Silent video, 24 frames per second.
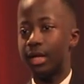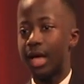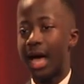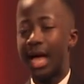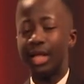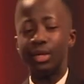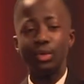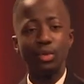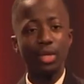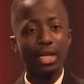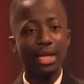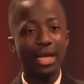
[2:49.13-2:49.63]

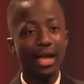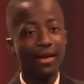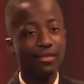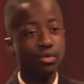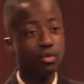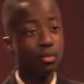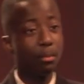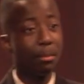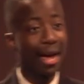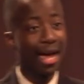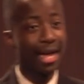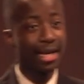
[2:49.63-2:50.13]
And you didn't have
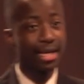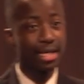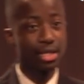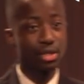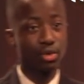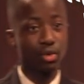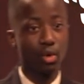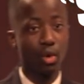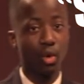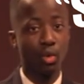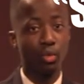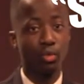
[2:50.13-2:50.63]
to buy
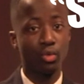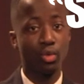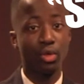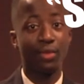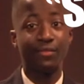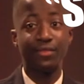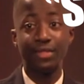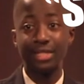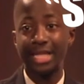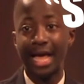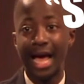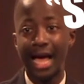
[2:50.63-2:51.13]
this gold,
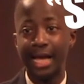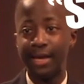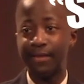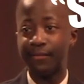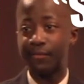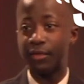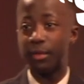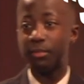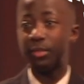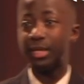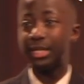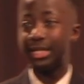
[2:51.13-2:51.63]
you've just had it
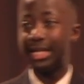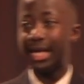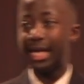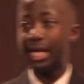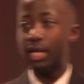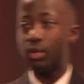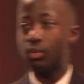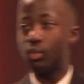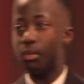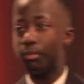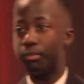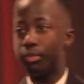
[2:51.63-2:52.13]
from the day
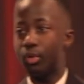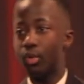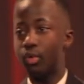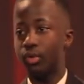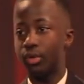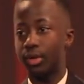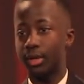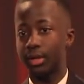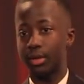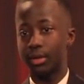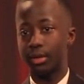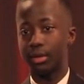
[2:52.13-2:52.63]
you were
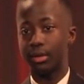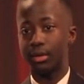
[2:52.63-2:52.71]
born.